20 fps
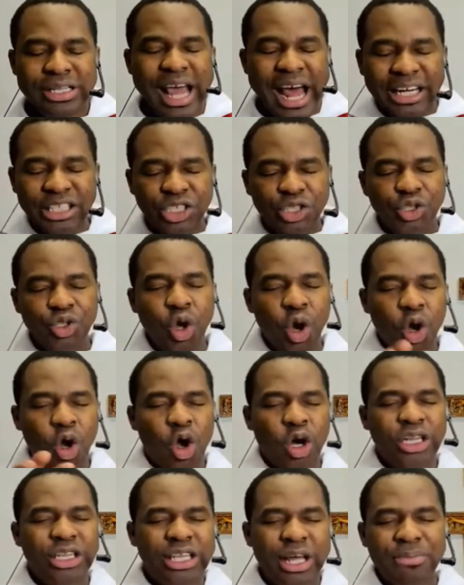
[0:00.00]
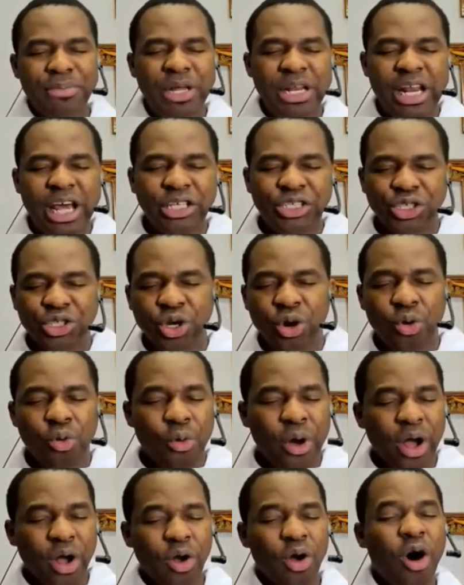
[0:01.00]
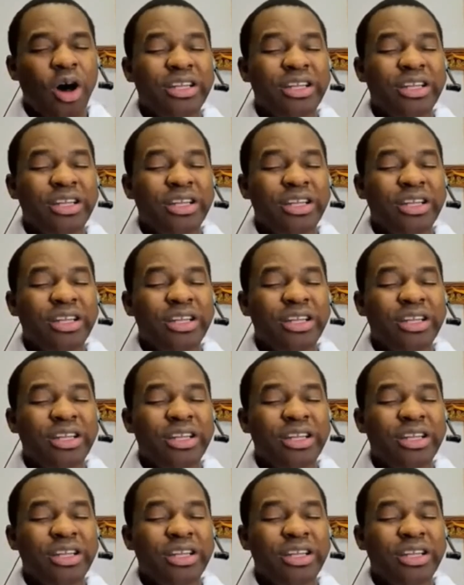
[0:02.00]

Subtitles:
There is no condemnation when